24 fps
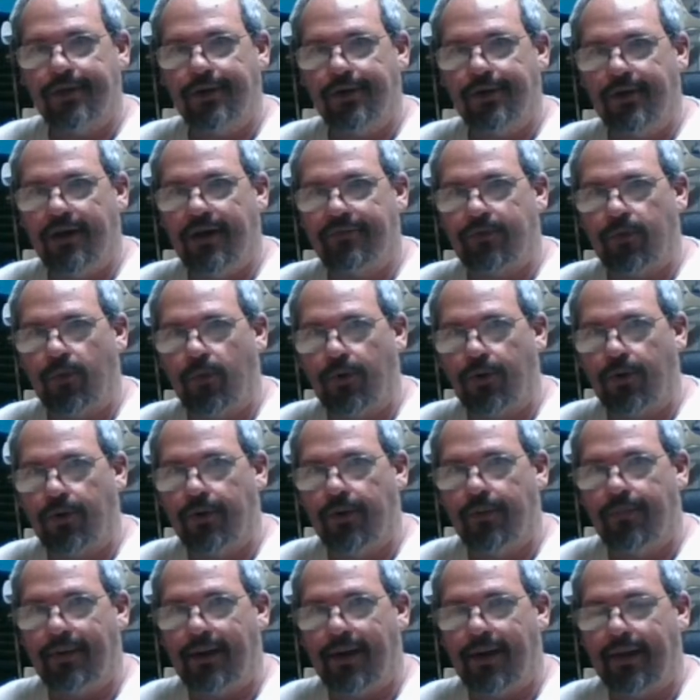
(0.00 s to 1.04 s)
don't have to worry
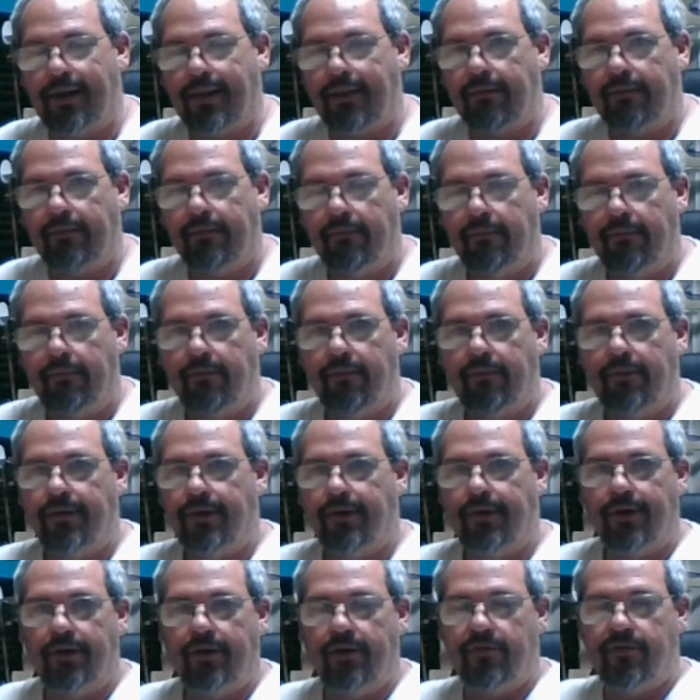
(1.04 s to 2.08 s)
about it.
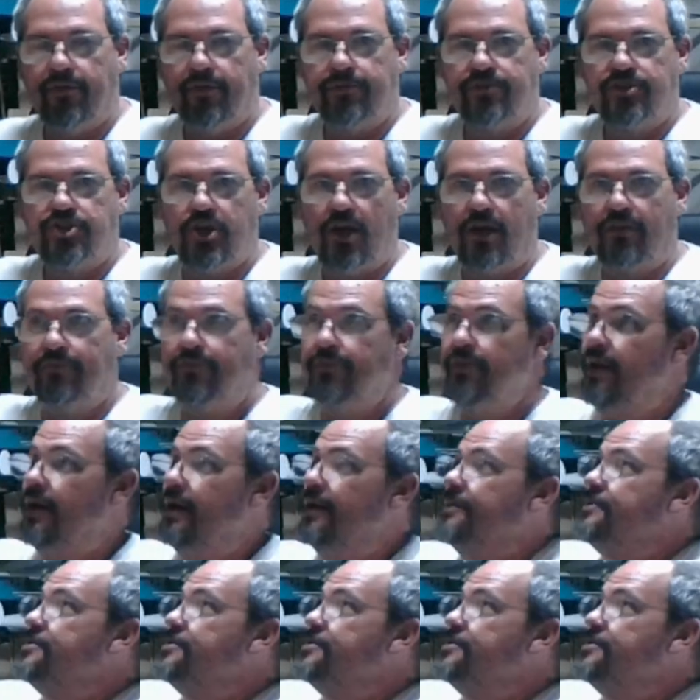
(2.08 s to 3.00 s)
You know, if a jet flies